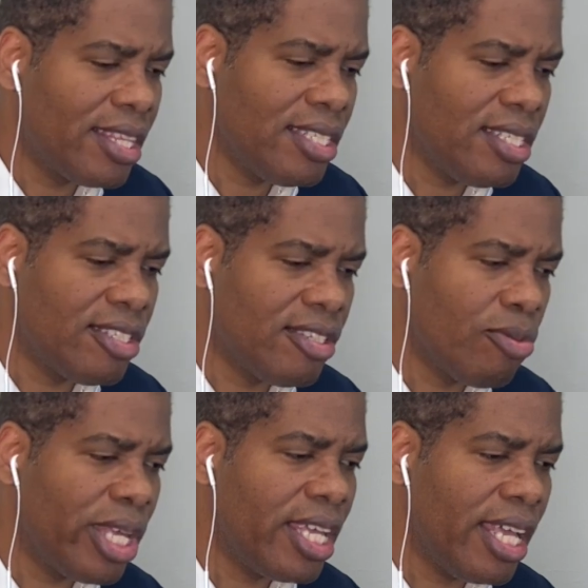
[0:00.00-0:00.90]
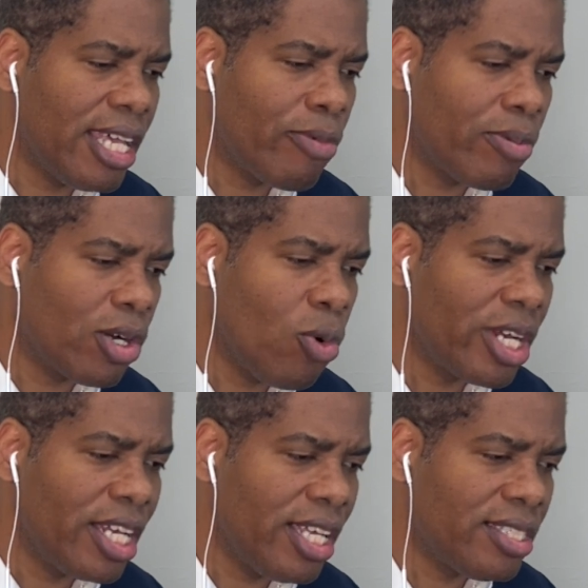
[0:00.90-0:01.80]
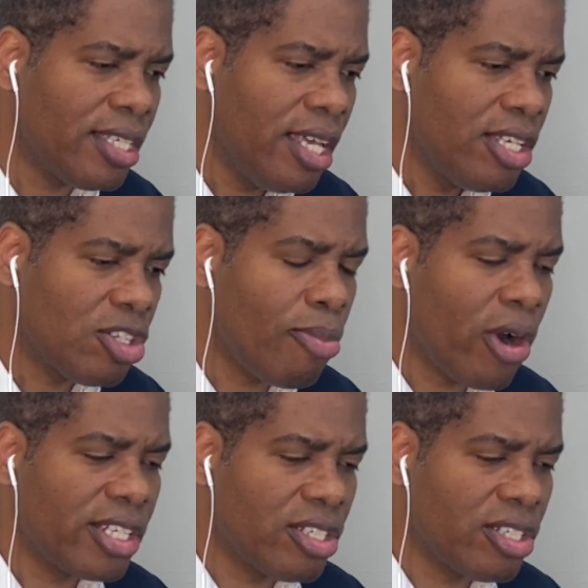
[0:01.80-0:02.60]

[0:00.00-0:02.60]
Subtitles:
this is the weekend that we're recording this. So the markets are